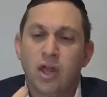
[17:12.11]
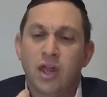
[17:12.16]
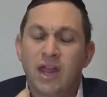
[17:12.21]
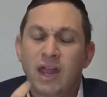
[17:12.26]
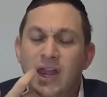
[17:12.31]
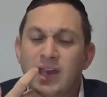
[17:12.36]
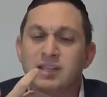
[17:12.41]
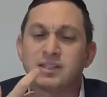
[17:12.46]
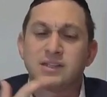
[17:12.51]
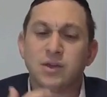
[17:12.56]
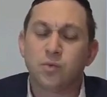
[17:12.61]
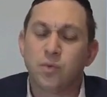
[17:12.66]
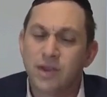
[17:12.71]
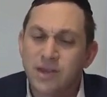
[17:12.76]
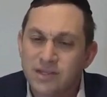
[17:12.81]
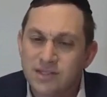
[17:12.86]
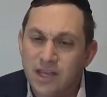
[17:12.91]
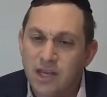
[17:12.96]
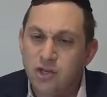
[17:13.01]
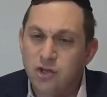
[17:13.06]
is the
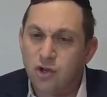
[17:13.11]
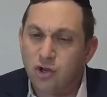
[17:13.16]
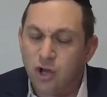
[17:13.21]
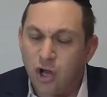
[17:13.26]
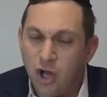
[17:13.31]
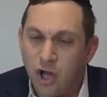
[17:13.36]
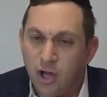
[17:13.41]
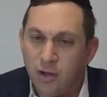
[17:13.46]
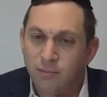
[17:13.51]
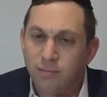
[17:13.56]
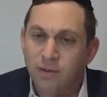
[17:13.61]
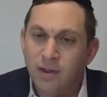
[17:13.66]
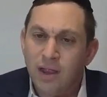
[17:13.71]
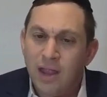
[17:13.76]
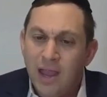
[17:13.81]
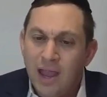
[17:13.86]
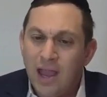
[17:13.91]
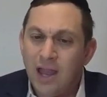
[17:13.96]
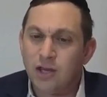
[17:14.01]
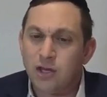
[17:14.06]
reason you come
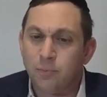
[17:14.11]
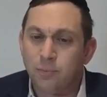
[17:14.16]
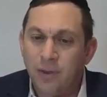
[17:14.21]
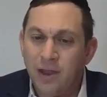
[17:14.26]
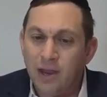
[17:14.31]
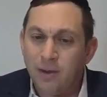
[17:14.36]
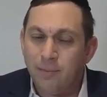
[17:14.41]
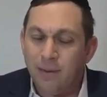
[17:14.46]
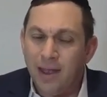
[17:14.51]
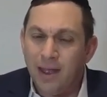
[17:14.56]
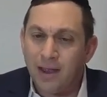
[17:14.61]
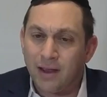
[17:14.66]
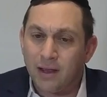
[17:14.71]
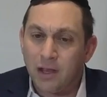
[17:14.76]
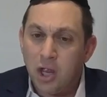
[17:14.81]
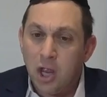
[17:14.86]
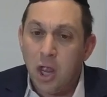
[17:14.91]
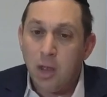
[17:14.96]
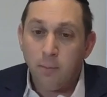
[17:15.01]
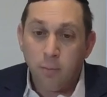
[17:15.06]
and you pay back.
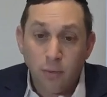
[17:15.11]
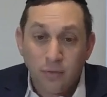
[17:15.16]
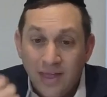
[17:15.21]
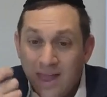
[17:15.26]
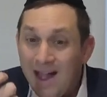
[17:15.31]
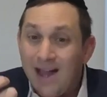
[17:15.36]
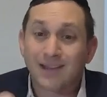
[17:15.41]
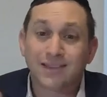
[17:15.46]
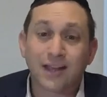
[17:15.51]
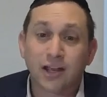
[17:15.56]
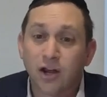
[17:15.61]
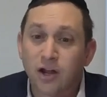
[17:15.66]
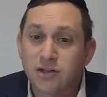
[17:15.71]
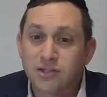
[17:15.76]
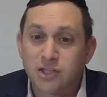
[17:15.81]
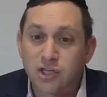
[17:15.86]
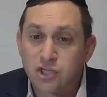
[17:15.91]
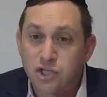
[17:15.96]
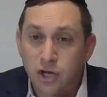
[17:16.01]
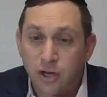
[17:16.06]
But without the
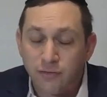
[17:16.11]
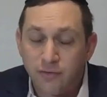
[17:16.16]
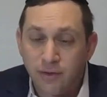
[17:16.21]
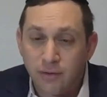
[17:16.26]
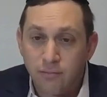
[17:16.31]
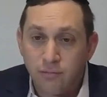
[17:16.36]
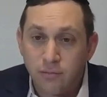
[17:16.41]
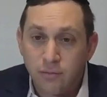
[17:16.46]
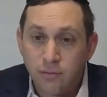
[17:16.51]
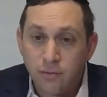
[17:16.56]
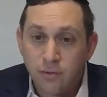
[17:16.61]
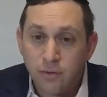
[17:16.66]
karas Hashavim,